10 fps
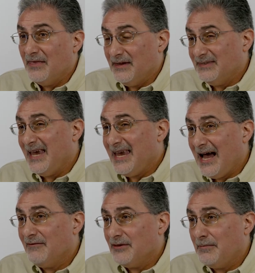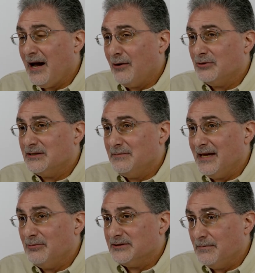that they have the power to be
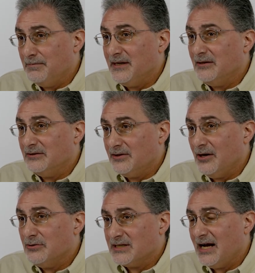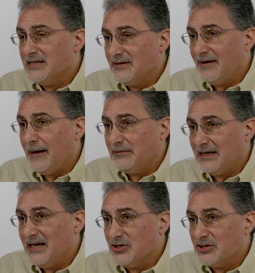able to build those kinds of
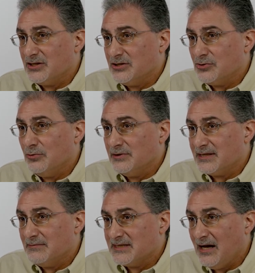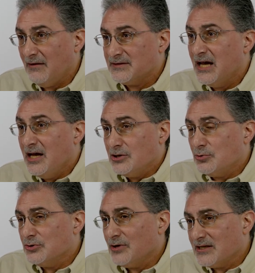applications and tools themselves to
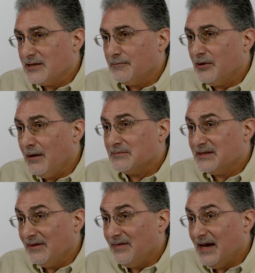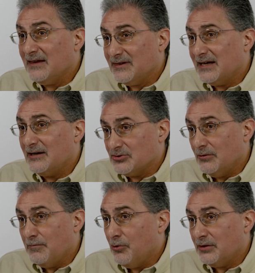address the problems that they think are
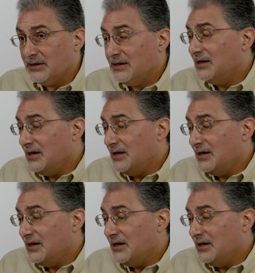important,